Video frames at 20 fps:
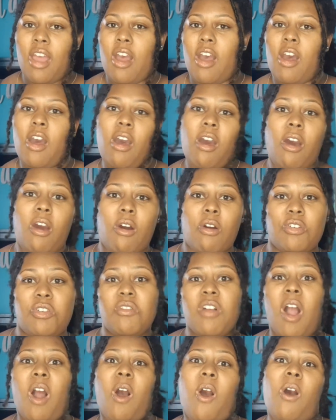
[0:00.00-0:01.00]
oh, you
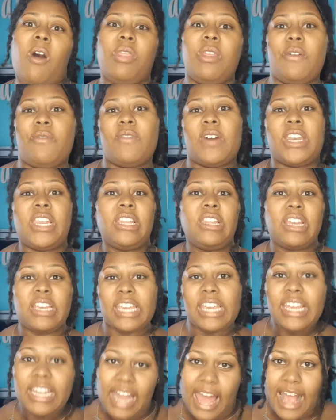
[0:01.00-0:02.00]
got all the funny
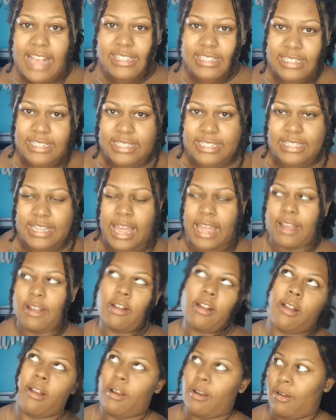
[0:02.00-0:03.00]
looking glasses. Like,
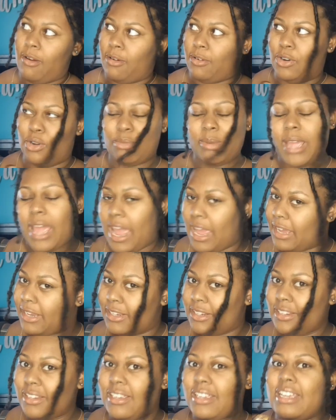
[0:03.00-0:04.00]
girl, don't be
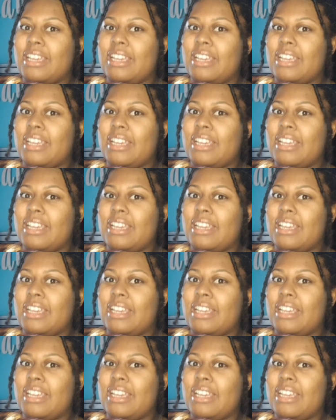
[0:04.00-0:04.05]
hating.